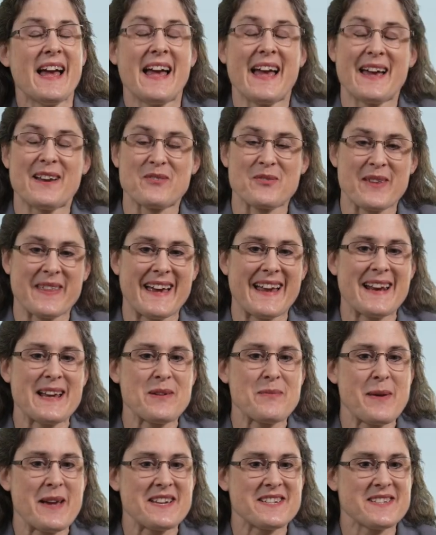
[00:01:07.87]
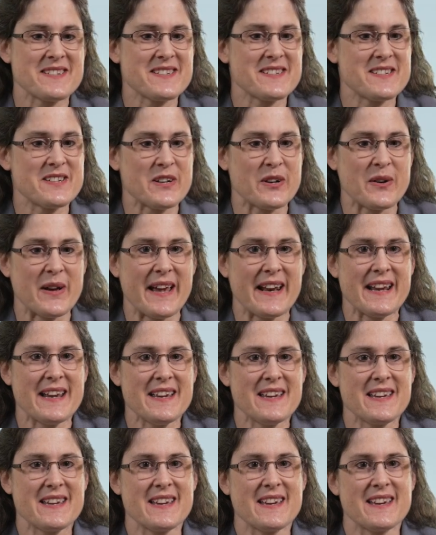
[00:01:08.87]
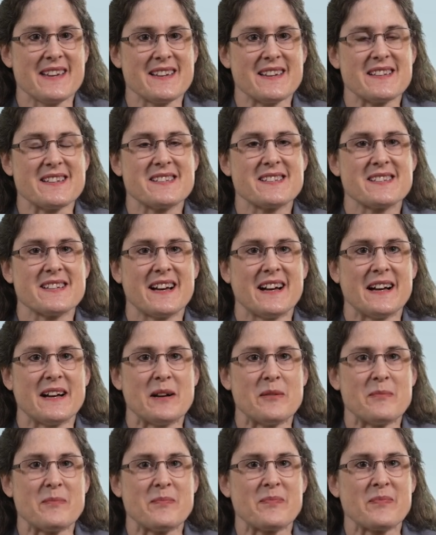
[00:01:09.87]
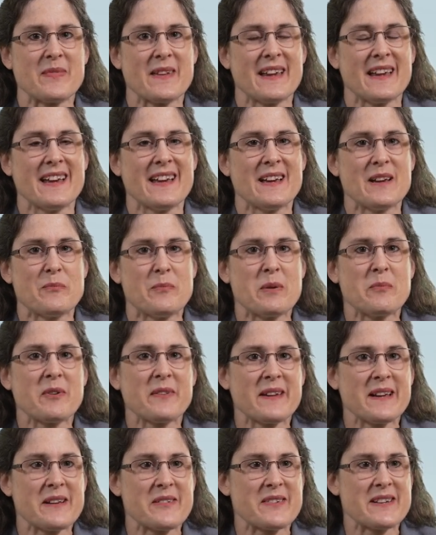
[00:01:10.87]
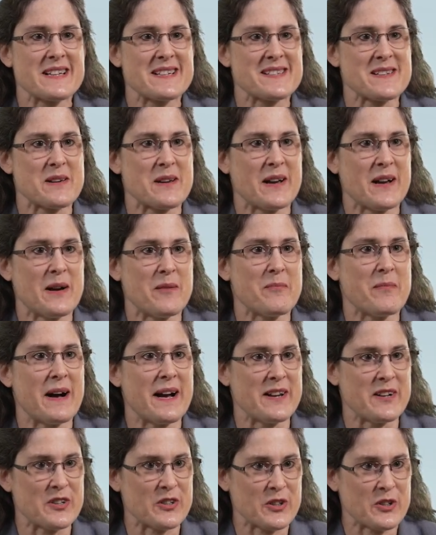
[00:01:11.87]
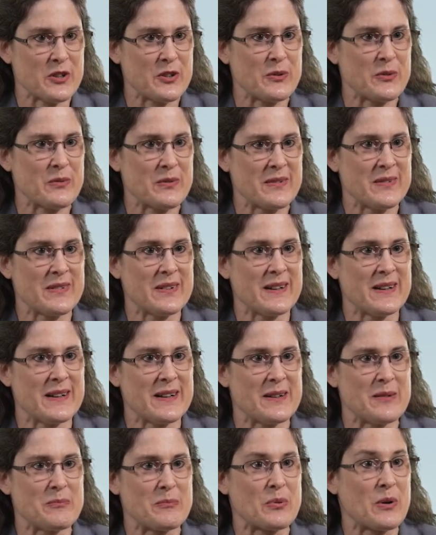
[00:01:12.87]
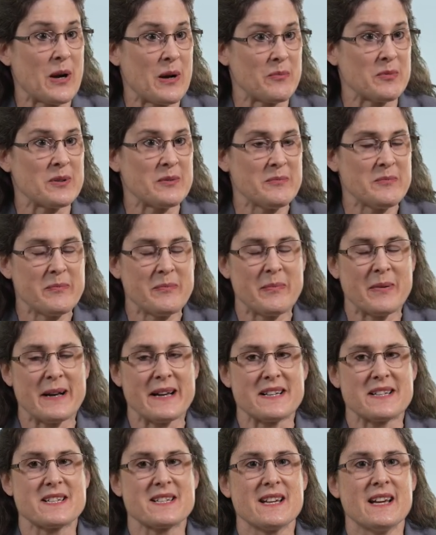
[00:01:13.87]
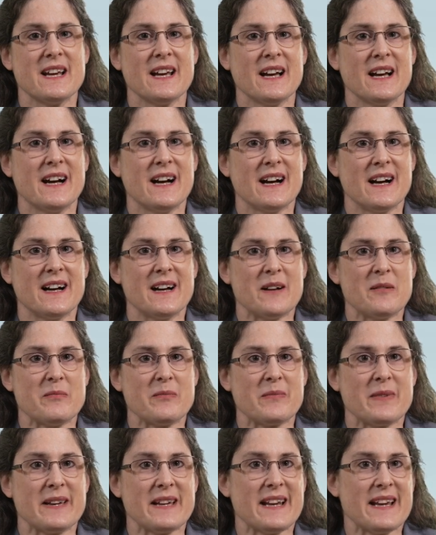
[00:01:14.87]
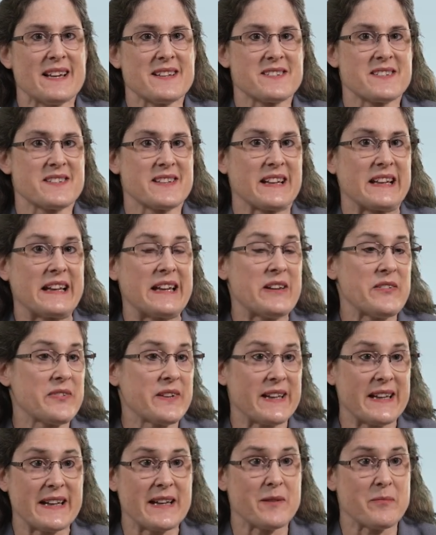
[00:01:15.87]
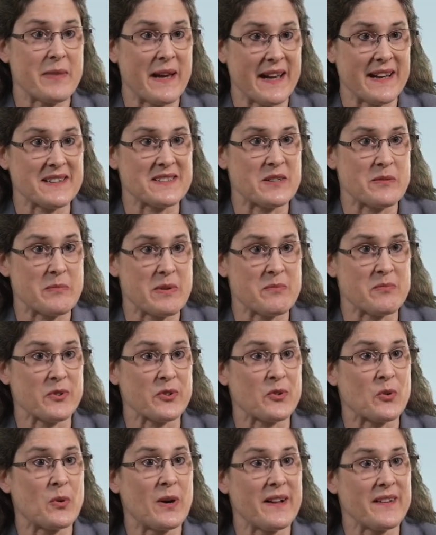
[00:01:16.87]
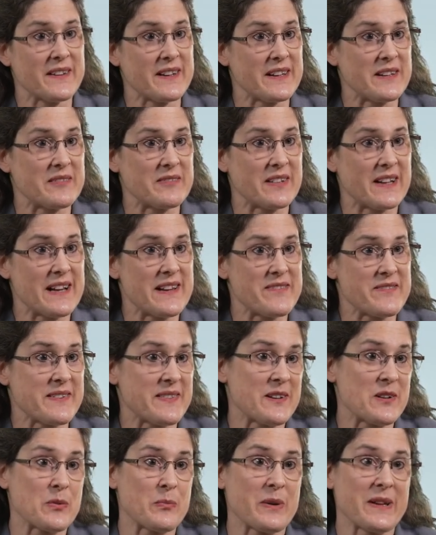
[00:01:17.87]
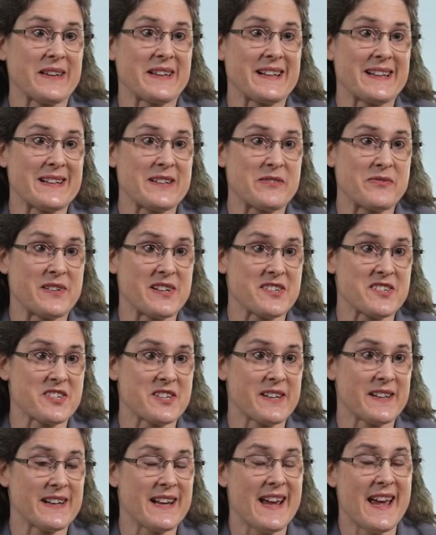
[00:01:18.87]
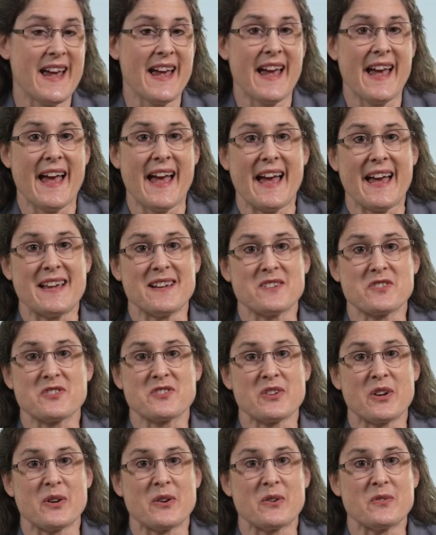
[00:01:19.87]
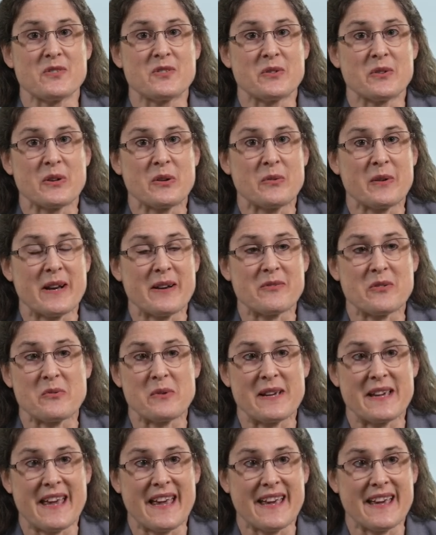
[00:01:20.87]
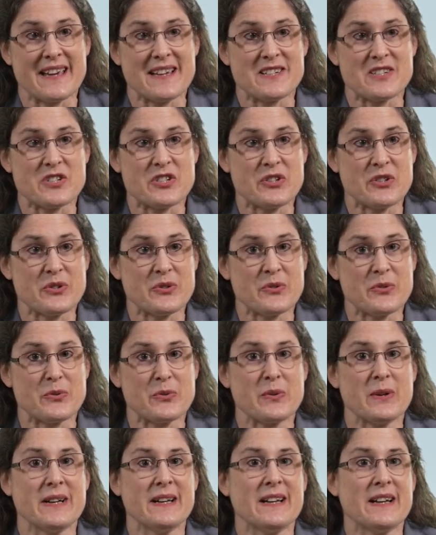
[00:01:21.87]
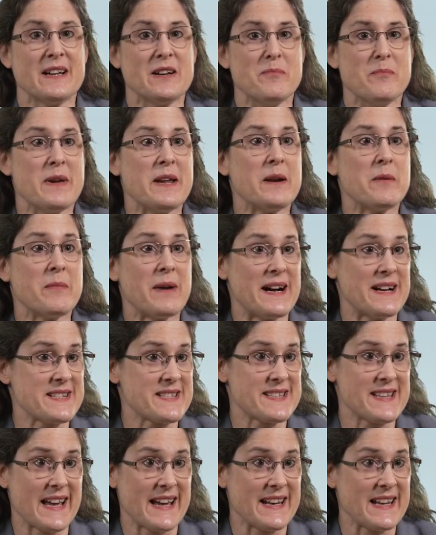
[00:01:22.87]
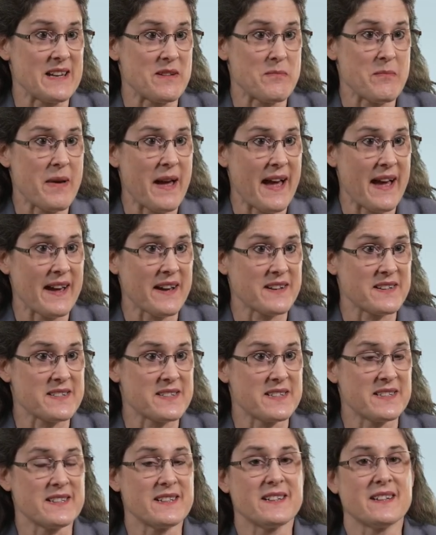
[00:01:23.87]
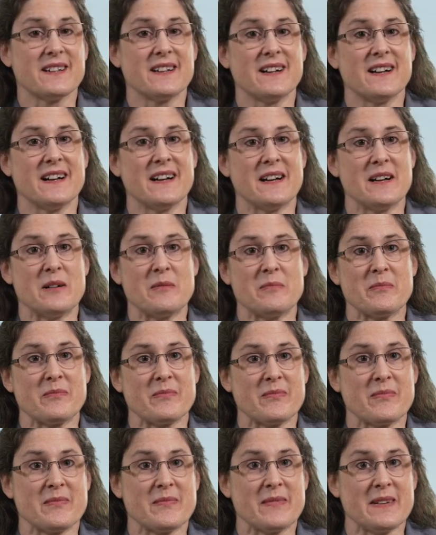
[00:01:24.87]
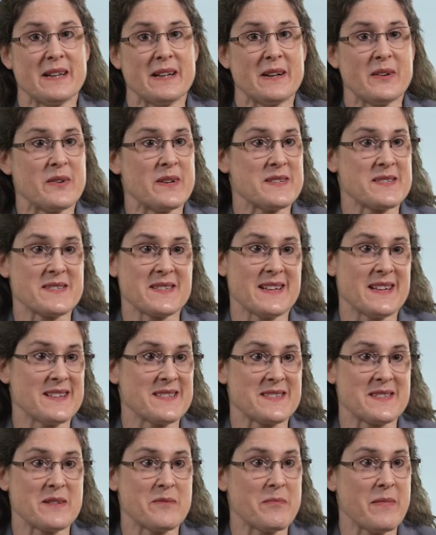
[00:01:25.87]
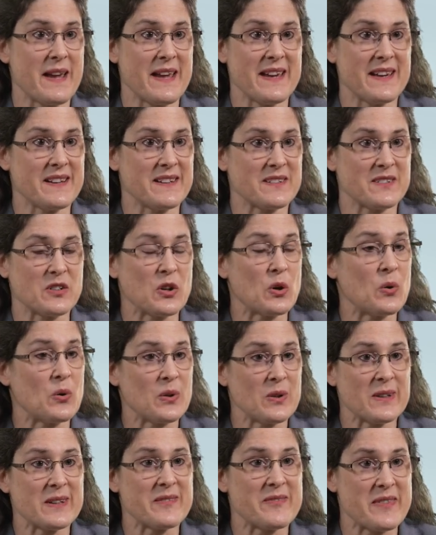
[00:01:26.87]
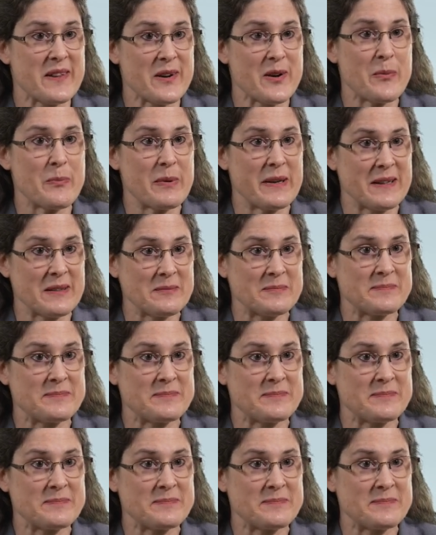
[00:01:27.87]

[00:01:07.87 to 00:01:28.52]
And with headache patients, you know, headache is, um, people think of it as a, a minor um, problem, but um, it has significant impact on people's quality of life and their ability to function. And so doing whatever we can to minimize that impact, um, you know, is, is the main goal of therapy